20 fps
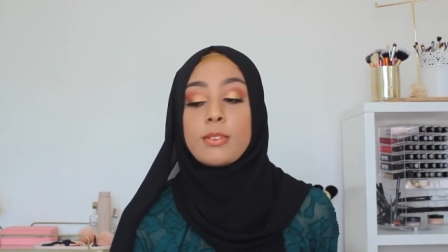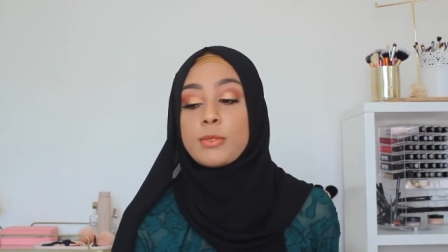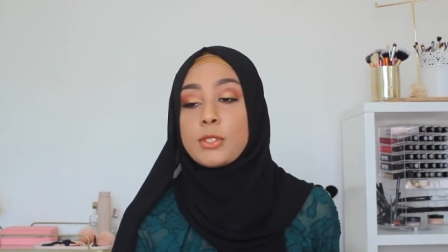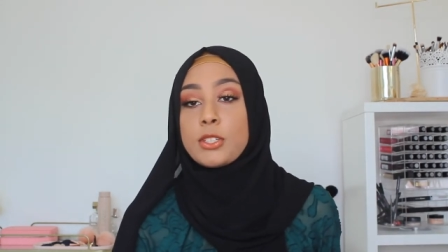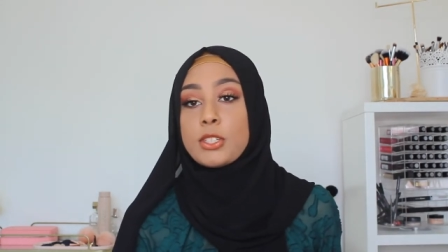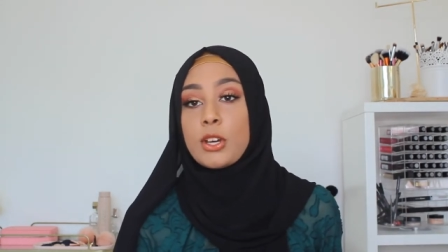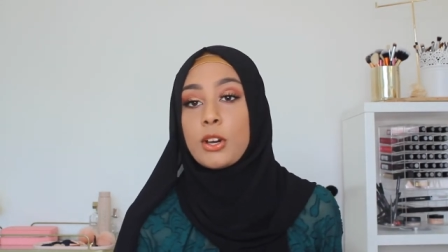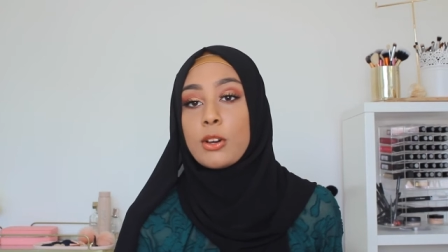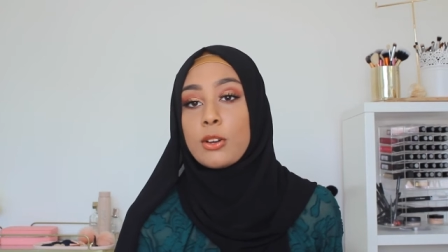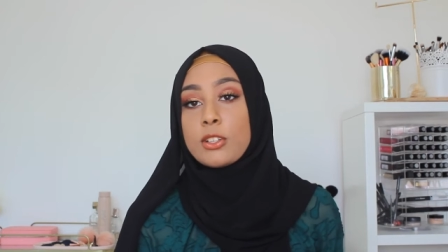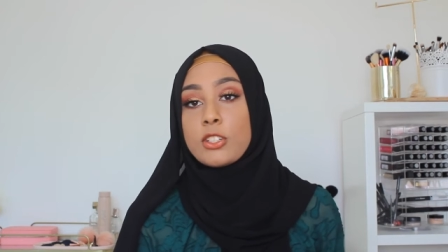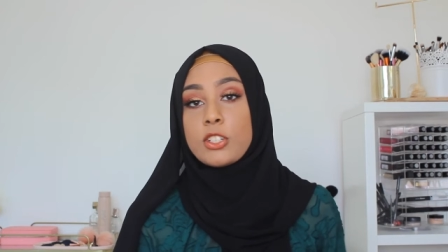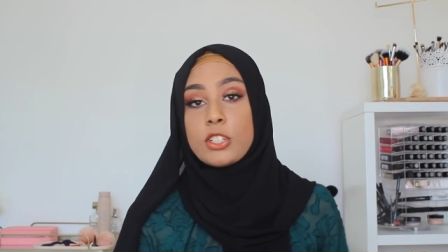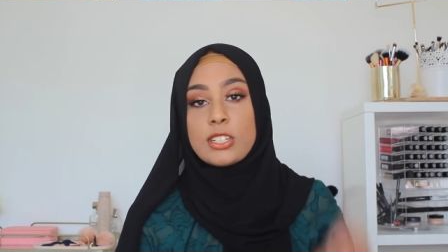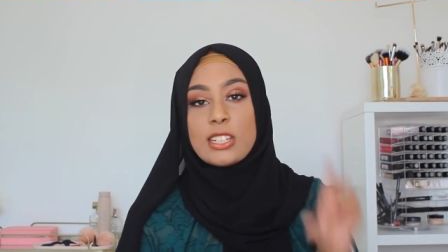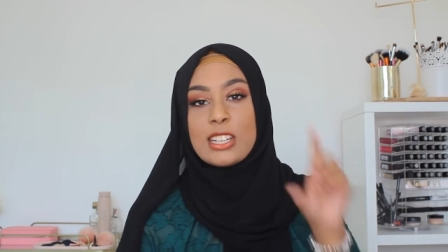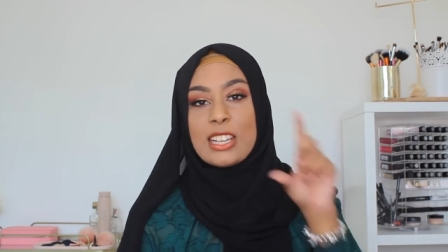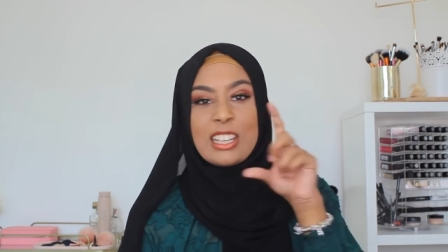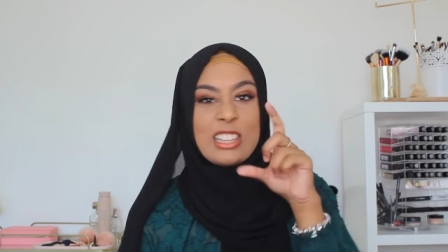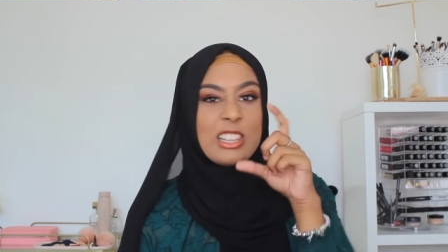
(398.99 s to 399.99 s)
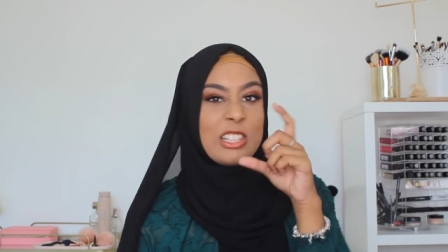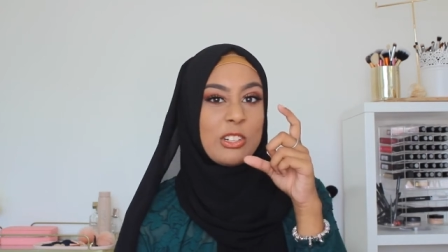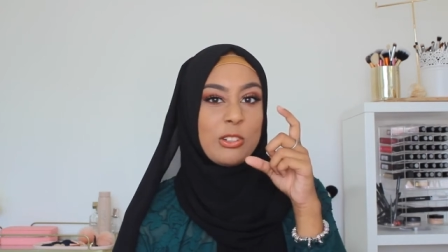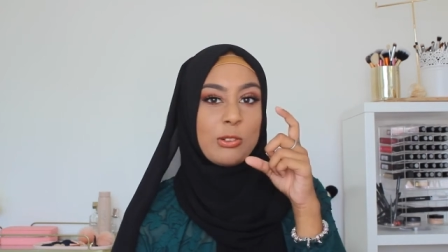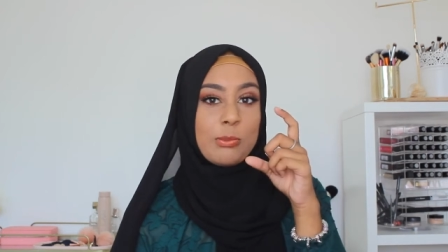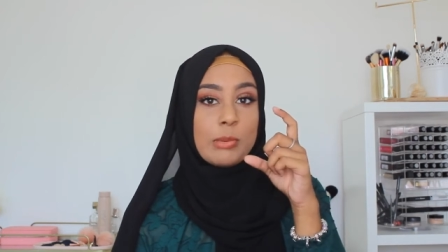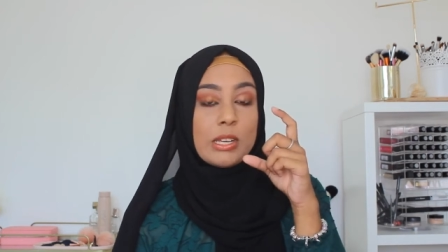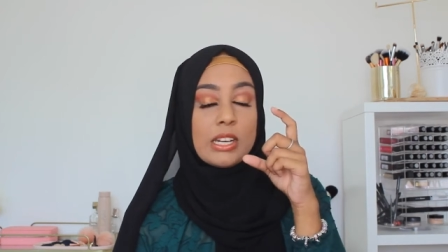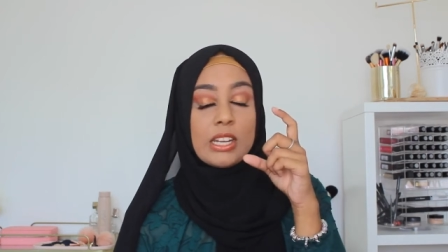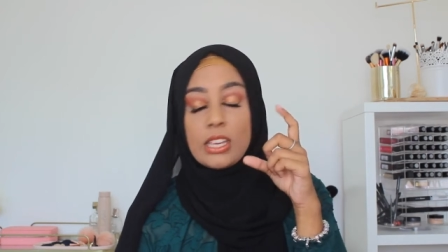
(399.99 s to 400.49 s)
So it's just like a little
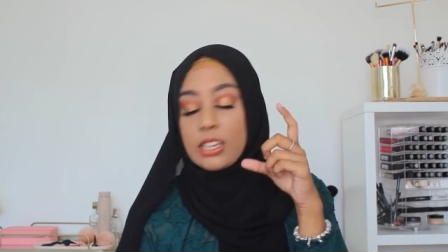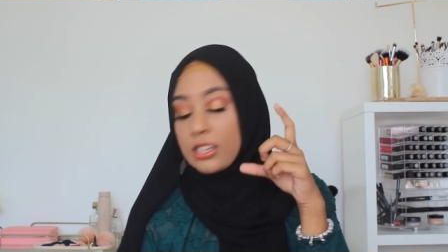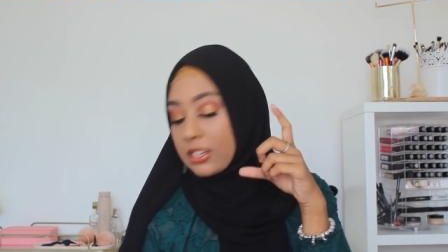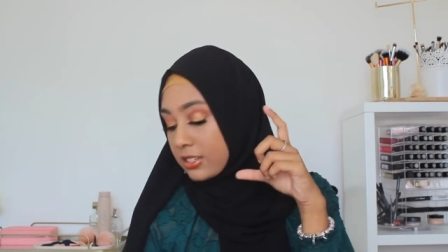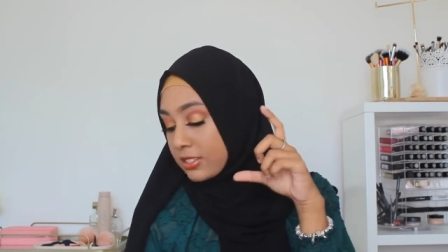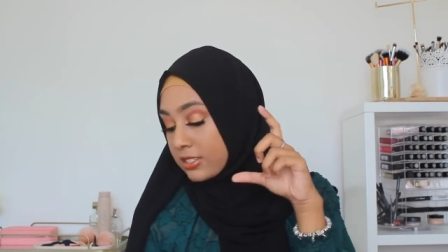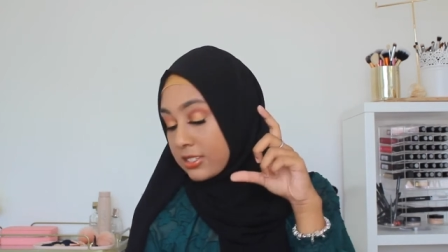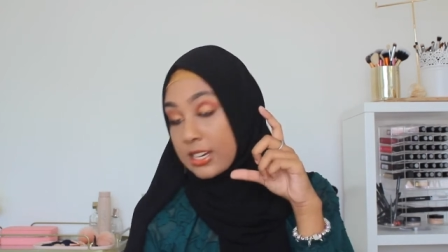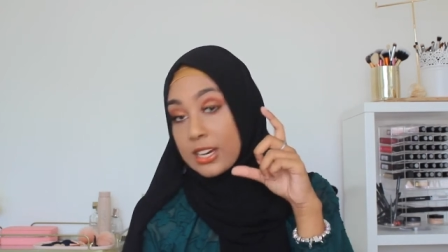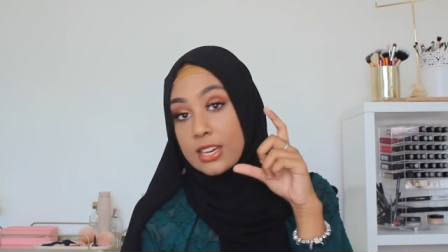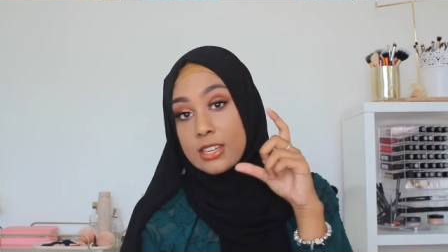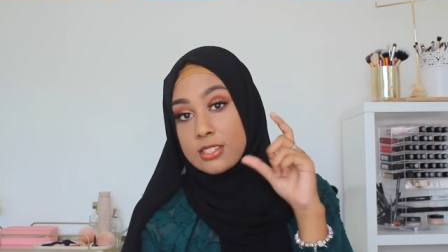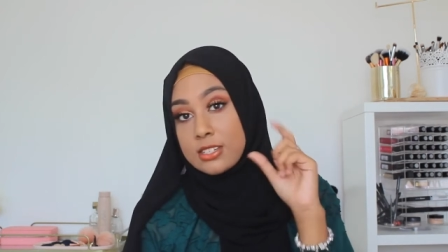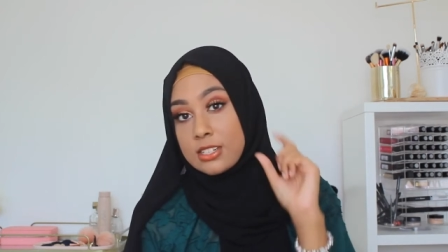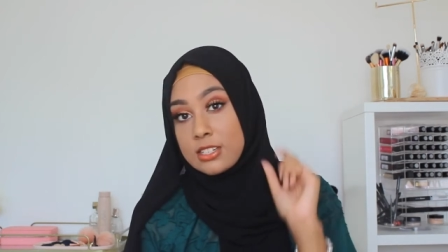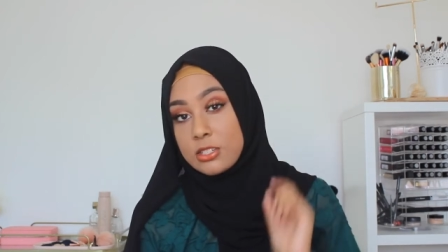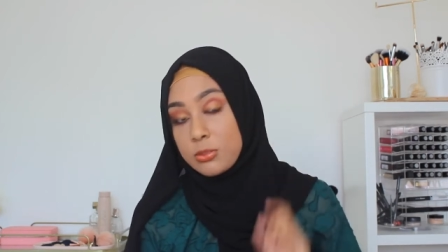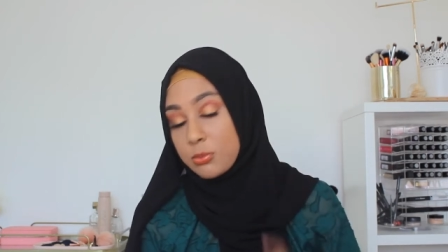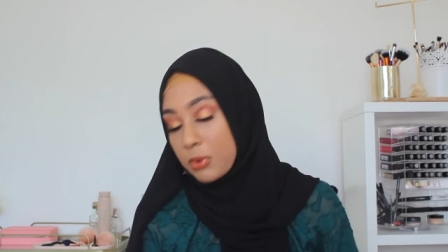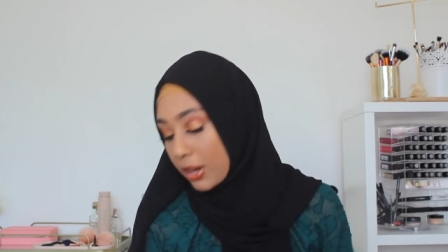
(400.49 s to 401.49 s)
mini size as